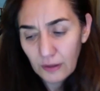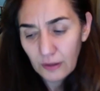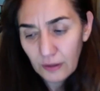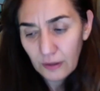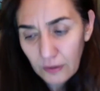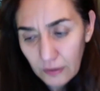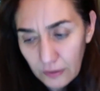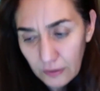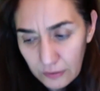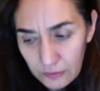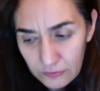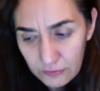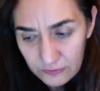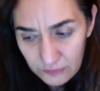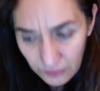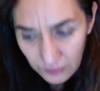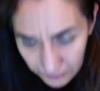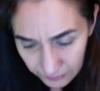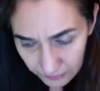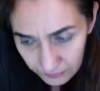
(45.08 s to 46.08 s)
I
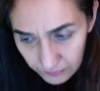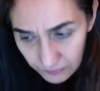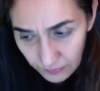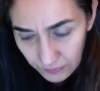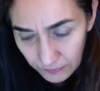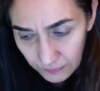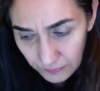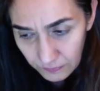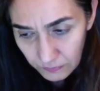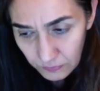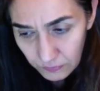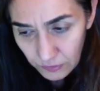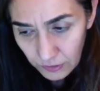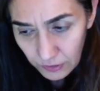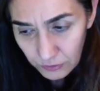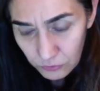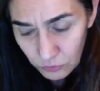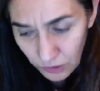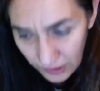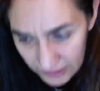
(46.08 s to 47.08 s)
started
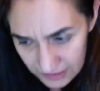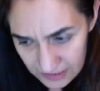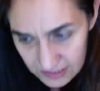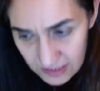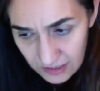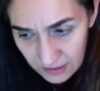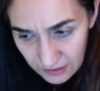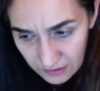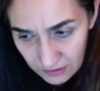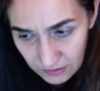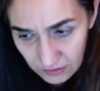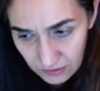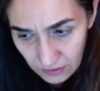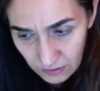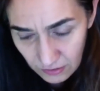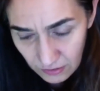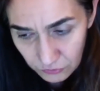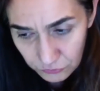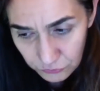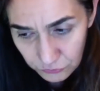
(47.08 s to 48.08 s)
writing
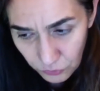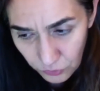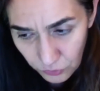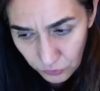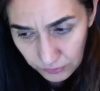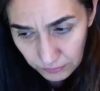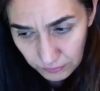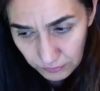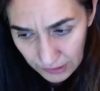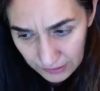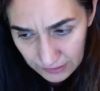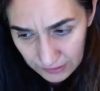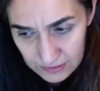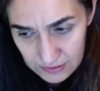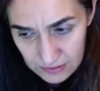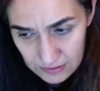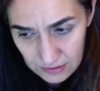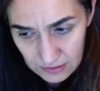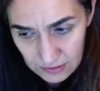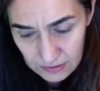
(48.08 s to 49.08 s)
for
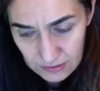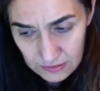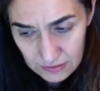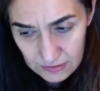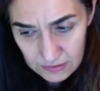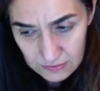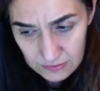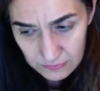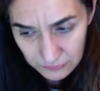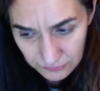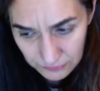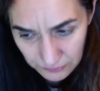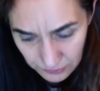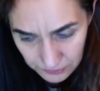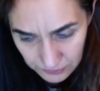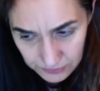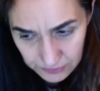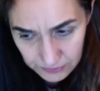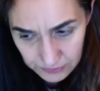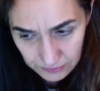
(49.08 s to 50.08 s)
magazines
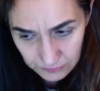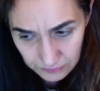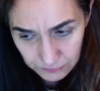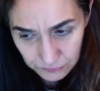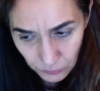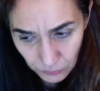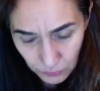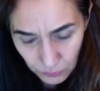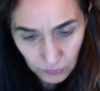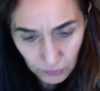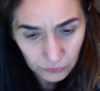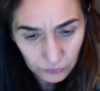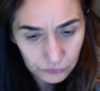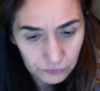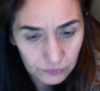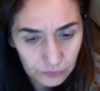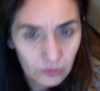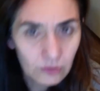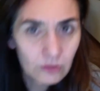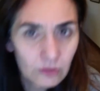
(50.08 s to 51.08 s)
first and
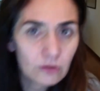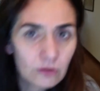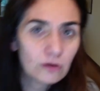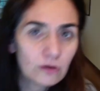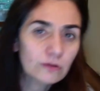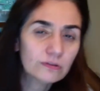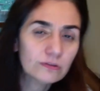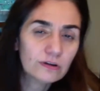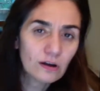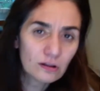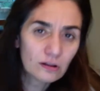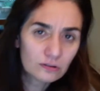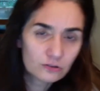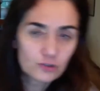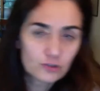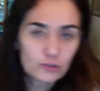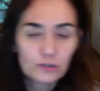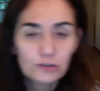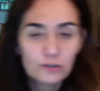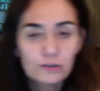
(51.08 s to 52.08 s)
foremost on
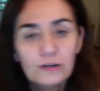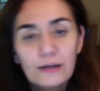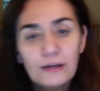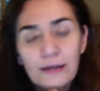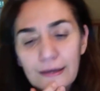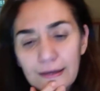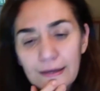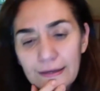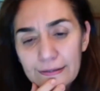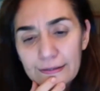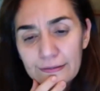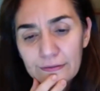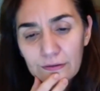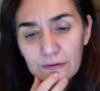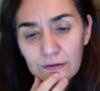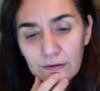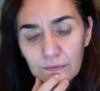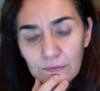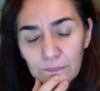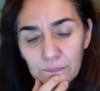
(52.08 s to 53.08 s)
culture
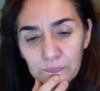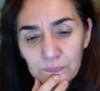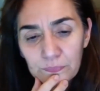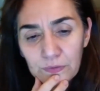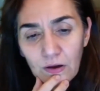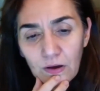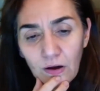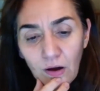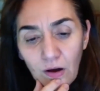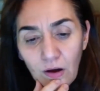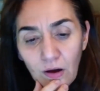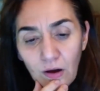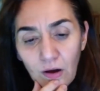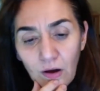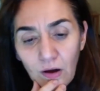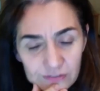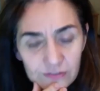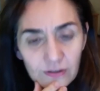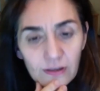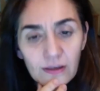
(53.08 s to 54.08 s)
and
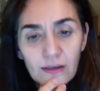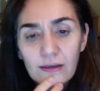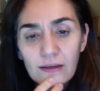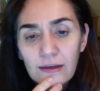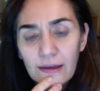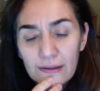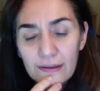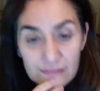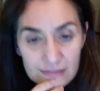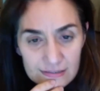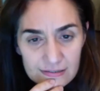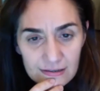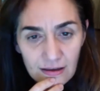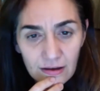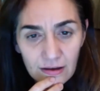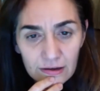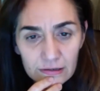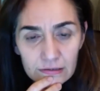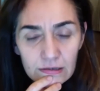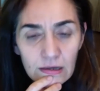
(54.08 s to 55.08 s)
art and
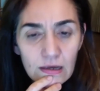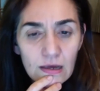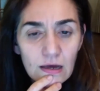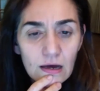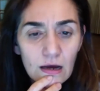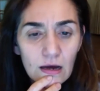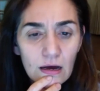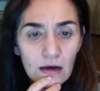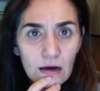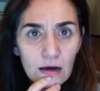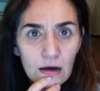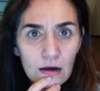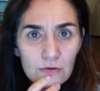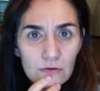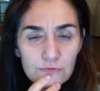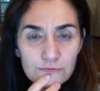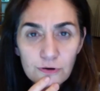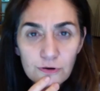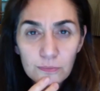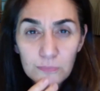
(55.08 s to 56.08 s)
design
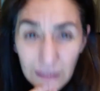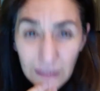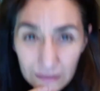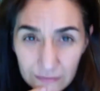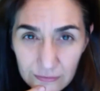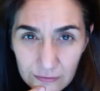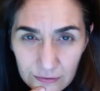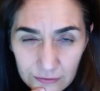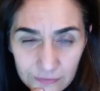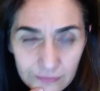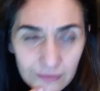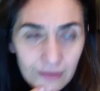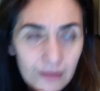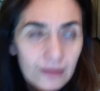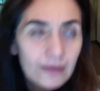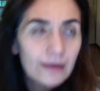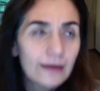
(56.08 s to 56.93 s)
from London.